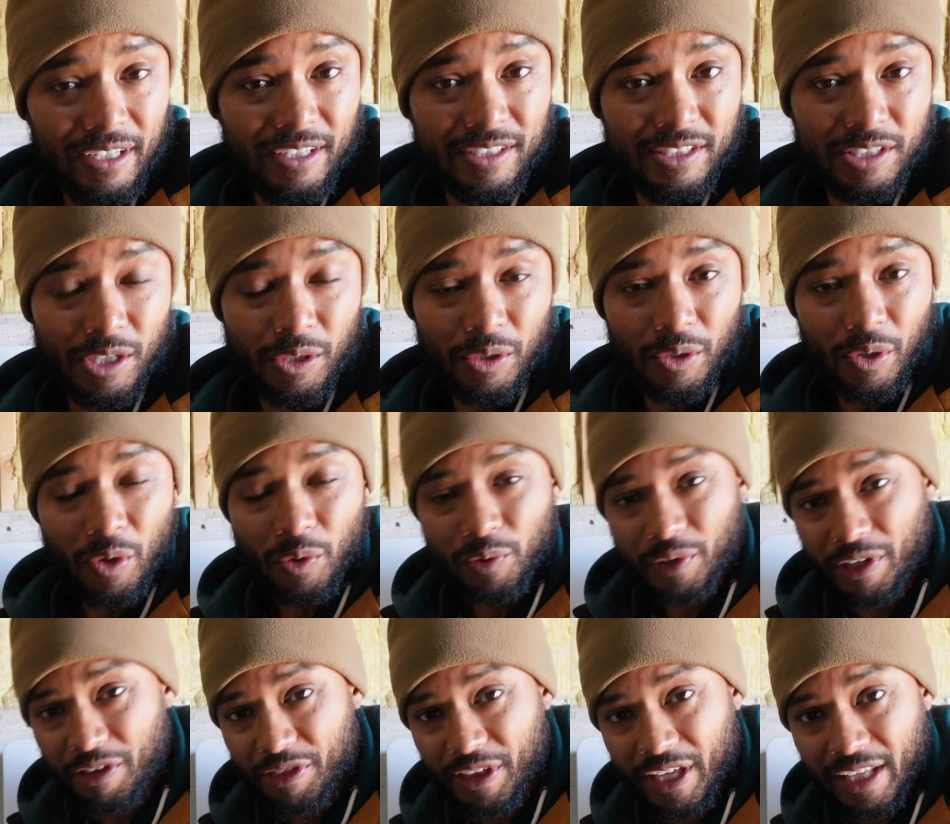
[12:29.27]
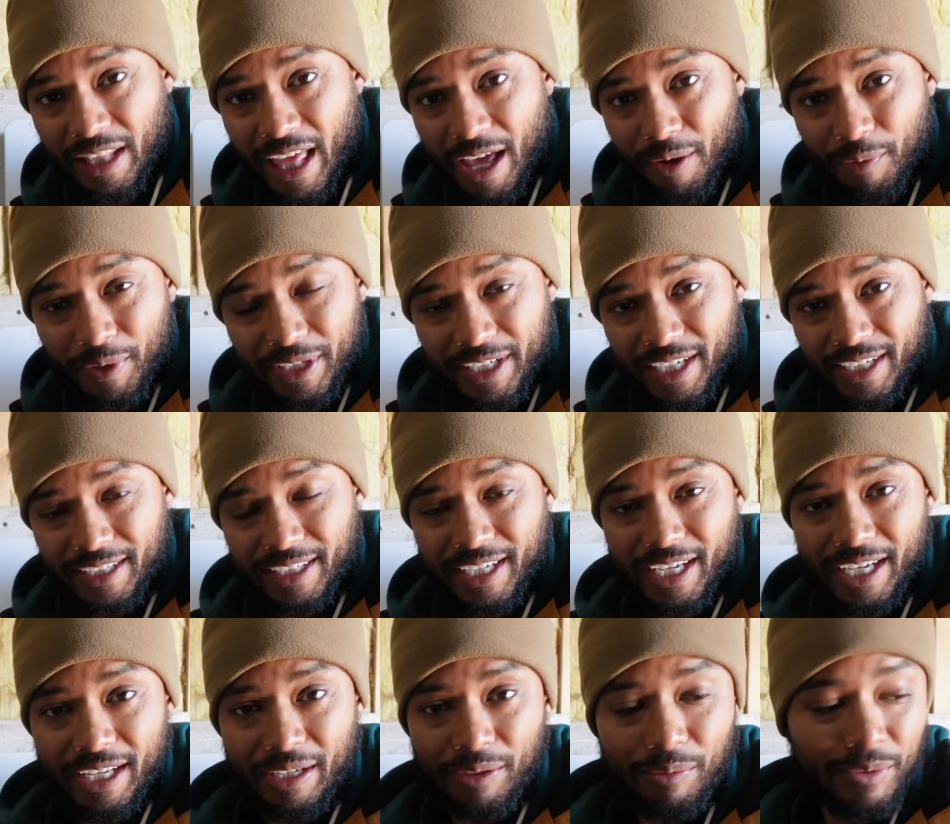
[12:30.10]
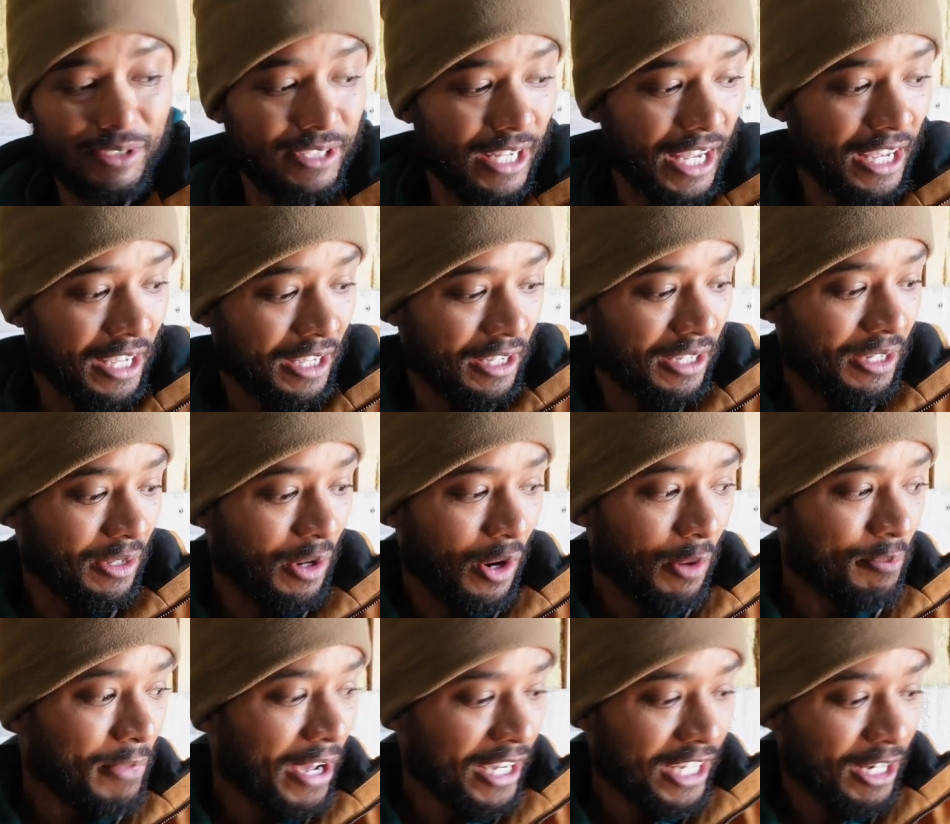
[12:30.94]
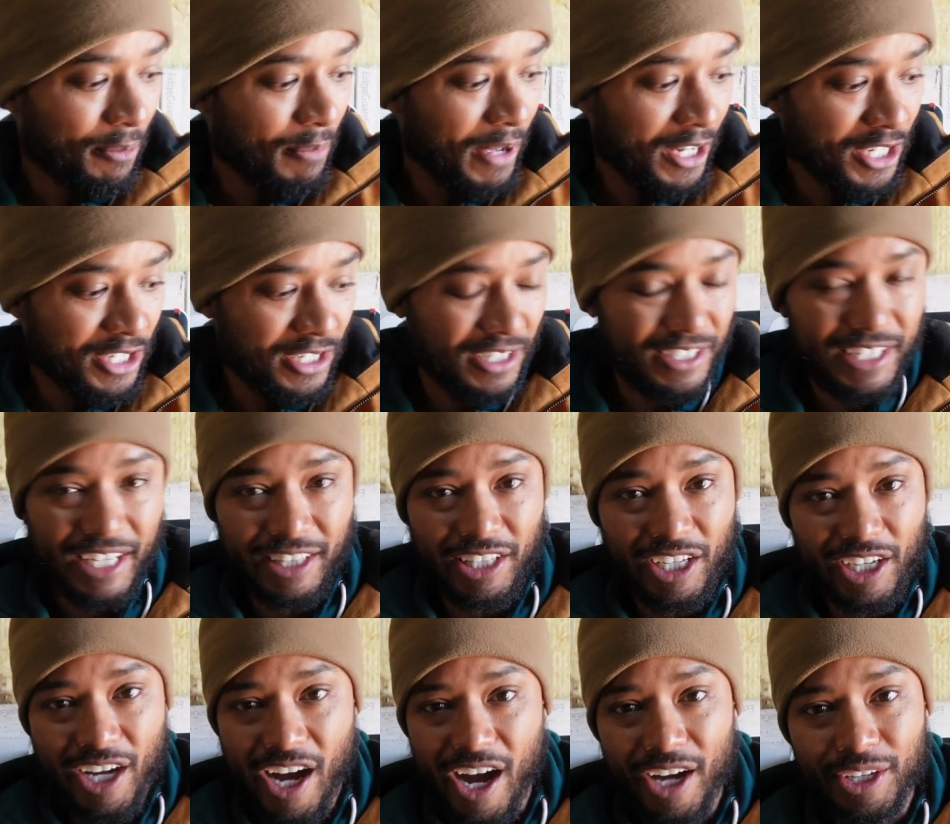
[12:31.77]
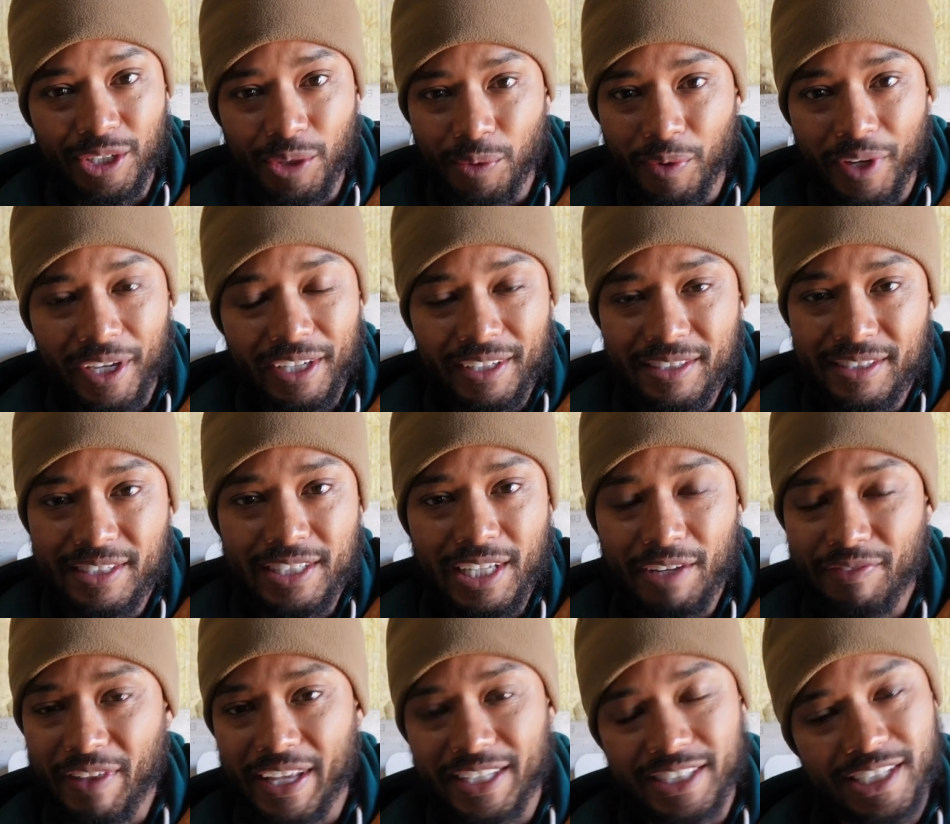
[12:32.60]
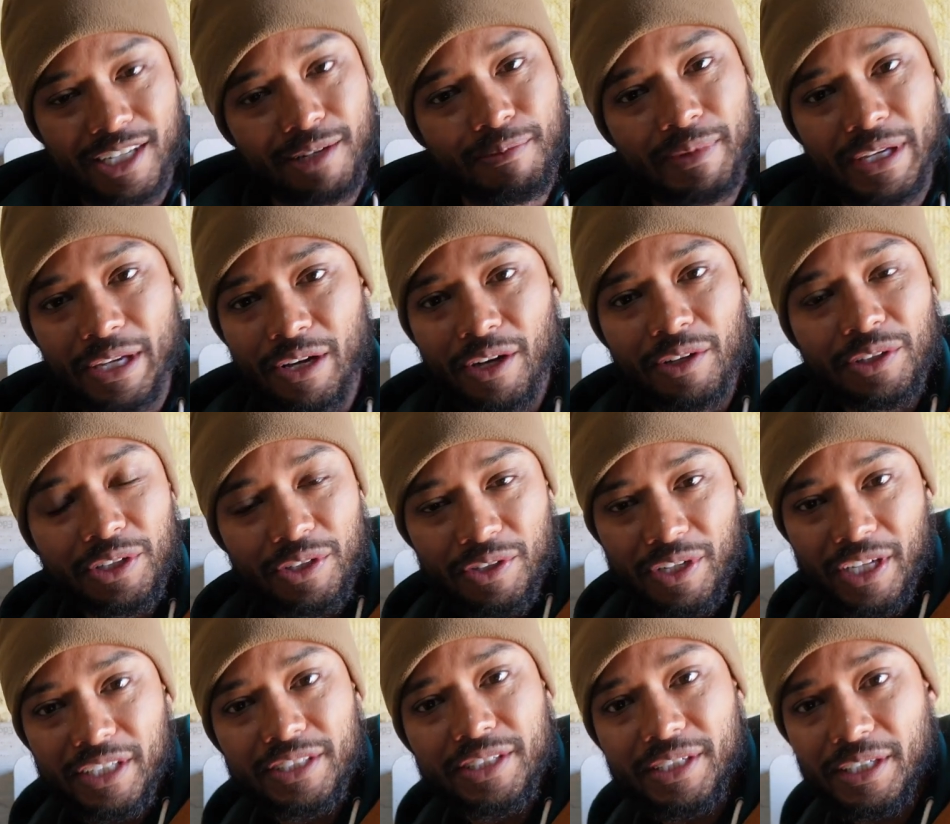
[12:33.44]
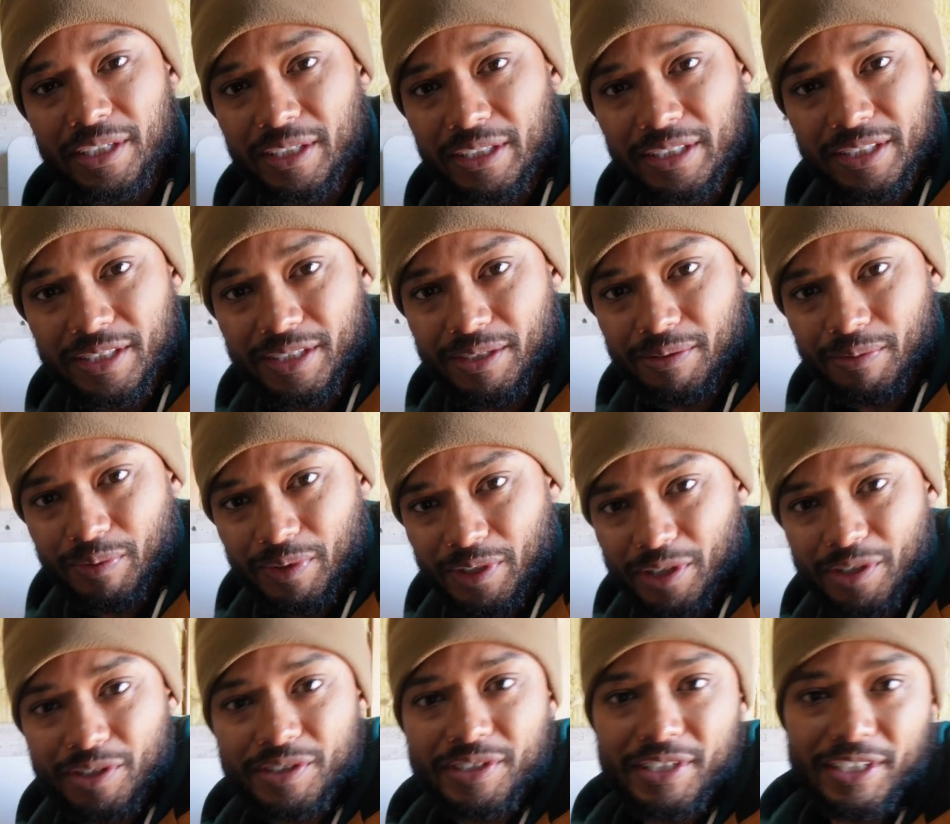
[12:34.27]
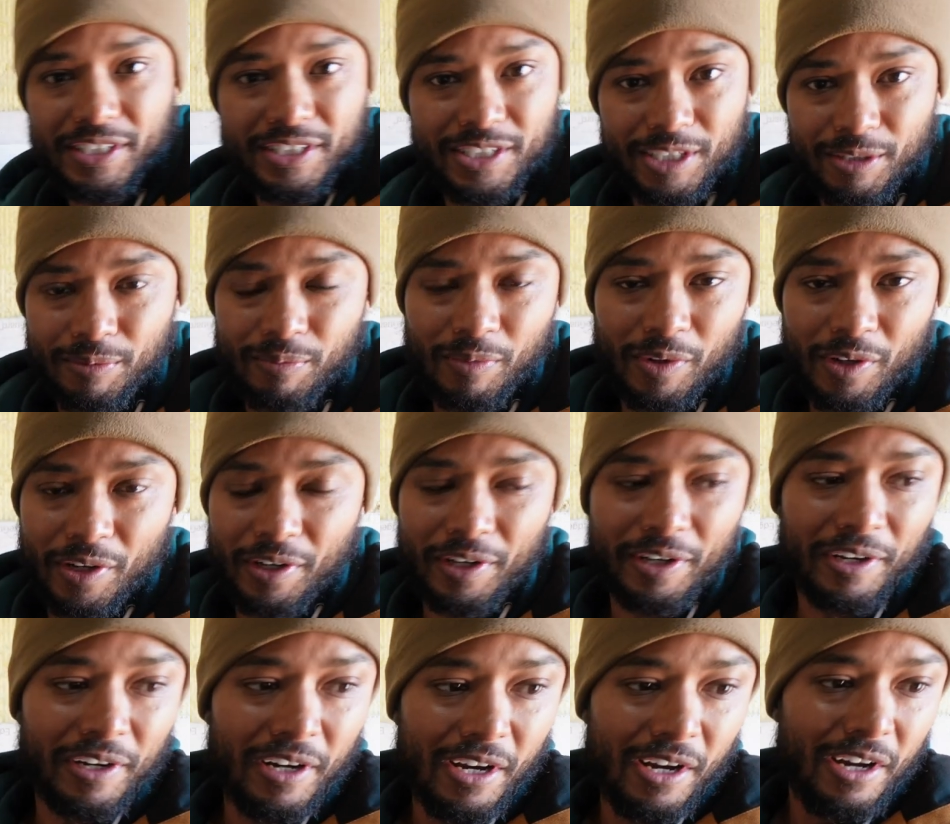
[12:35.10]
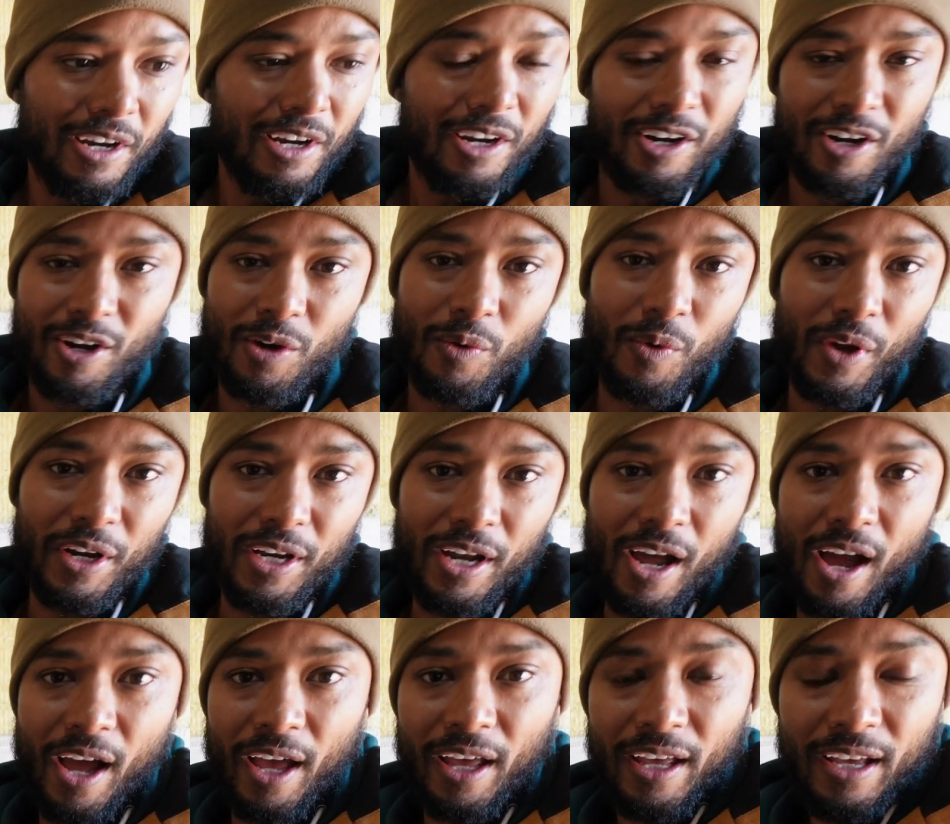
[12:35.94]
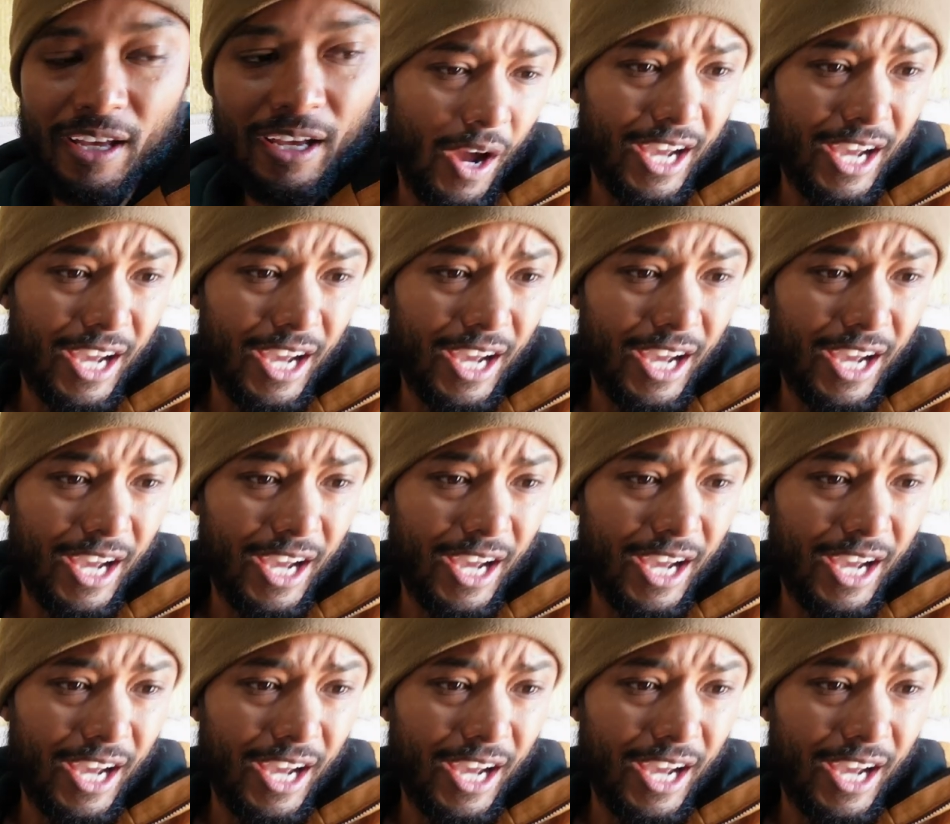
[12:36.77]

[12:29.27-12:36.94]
So only thing that we didn't get was like, or I'm not gonna mention, is like the conduit and stuff. That's gonna be all unique to your system or whatnot.